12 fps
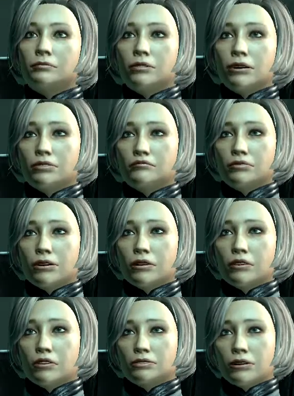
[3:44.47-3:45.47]
I
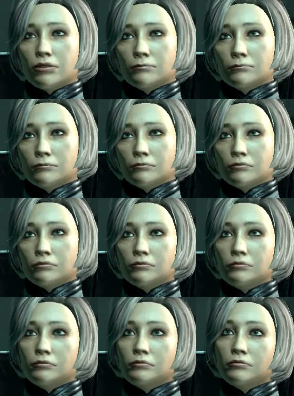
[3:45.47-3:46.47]
feel the same.
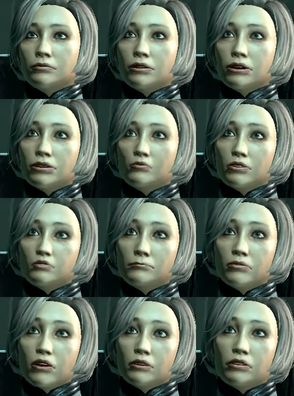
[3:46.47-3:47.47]
I wish
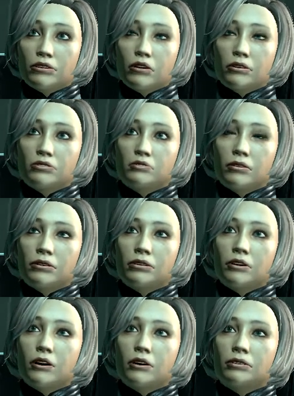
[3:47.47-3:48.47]
more of the original
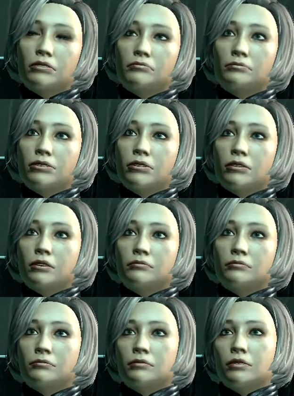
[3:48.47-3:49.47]
crew could be here.
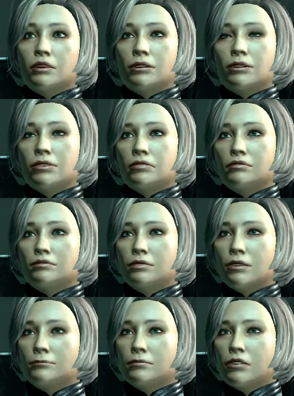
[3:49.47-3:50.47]
The kind of
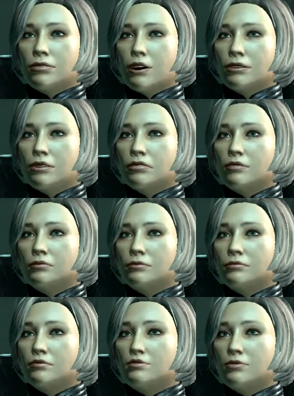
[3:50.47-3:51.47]
trauma you endured
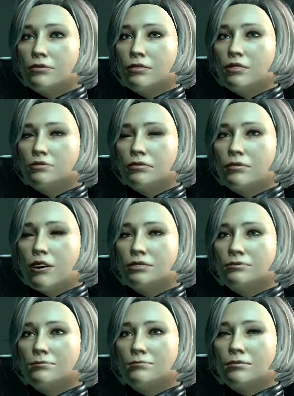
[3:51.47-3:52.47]
would have changed
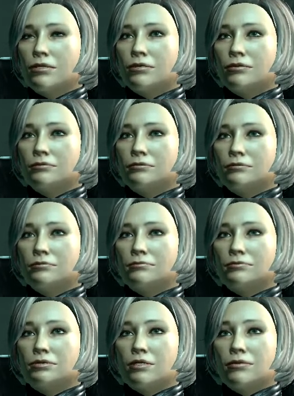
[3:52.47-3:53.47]
most people.
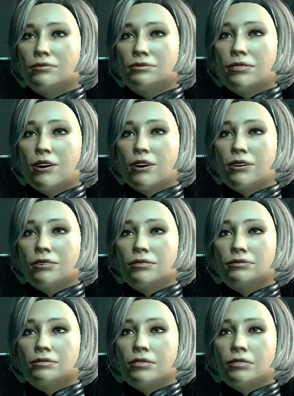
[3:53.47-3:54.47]
But not you,
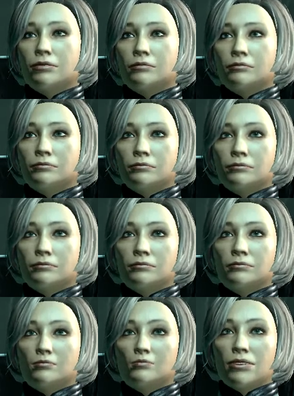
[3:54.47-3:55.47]
I see.
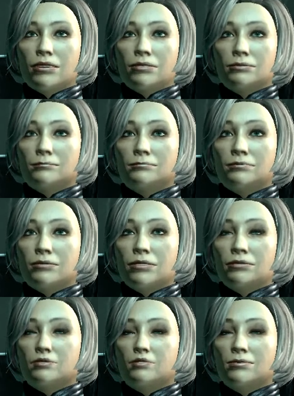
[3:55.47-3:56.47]
Welcome
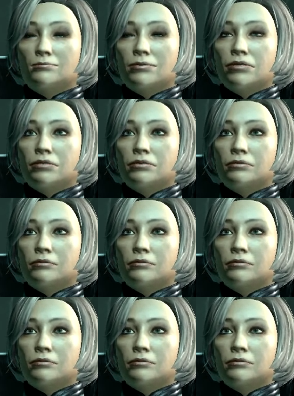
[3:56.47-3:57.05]
back, Shepard.